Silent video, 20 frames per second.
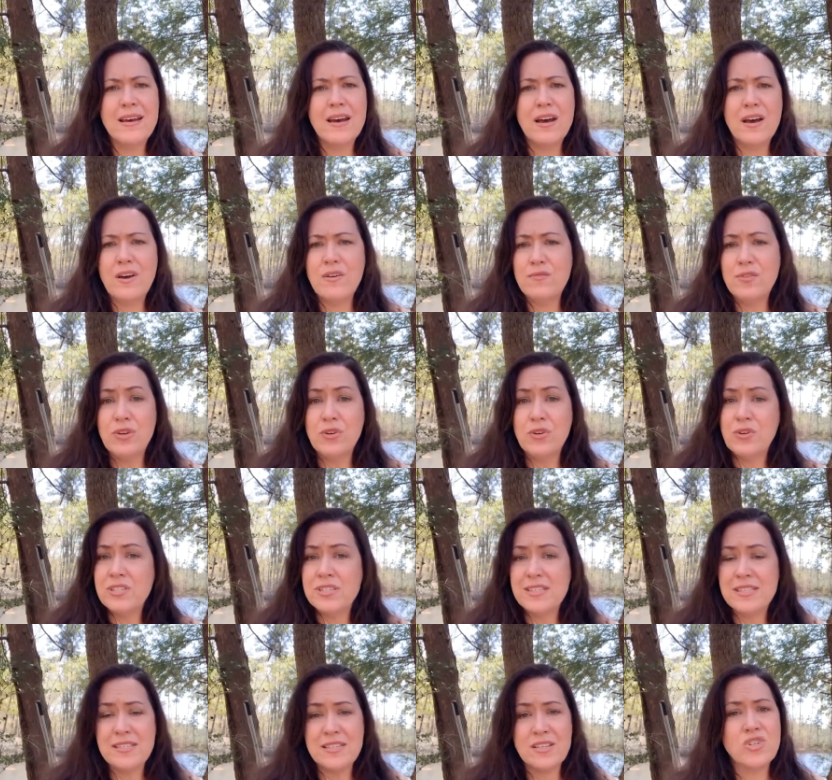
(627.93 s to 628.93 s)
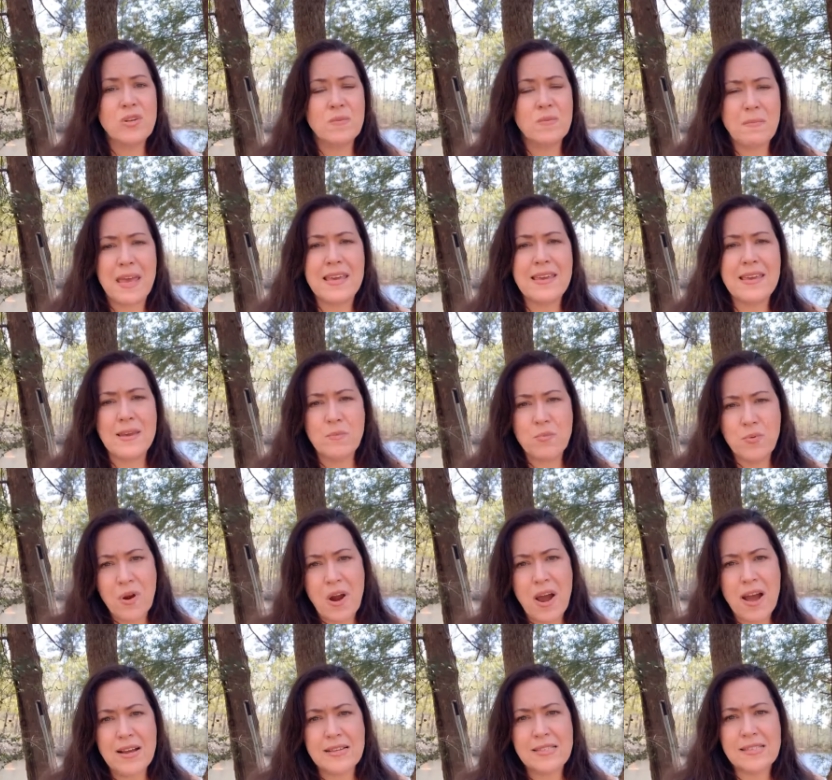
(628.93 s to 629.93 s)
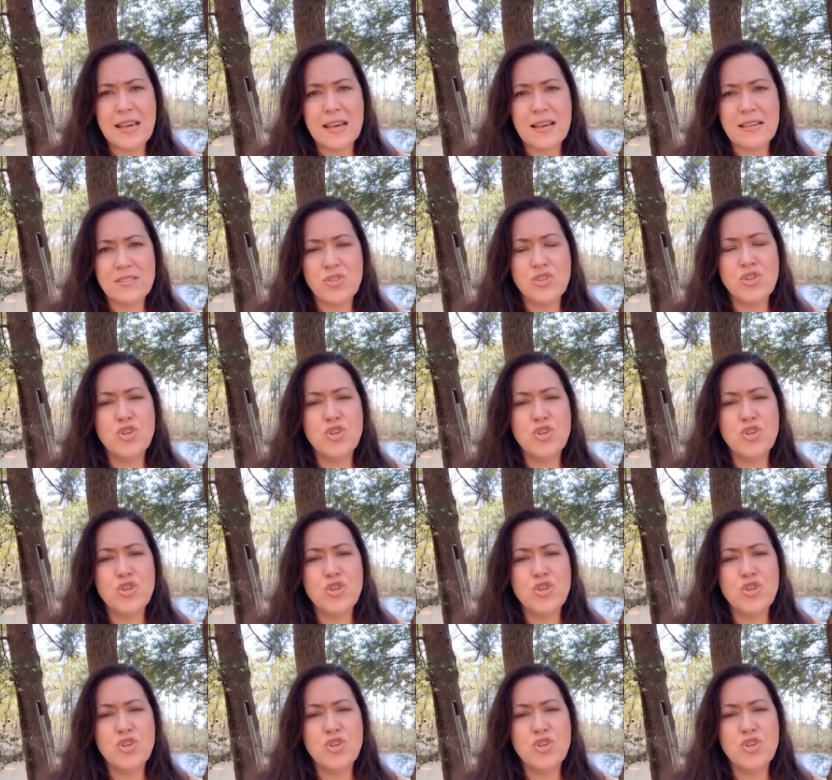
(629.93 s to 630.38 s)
of your decision-making process.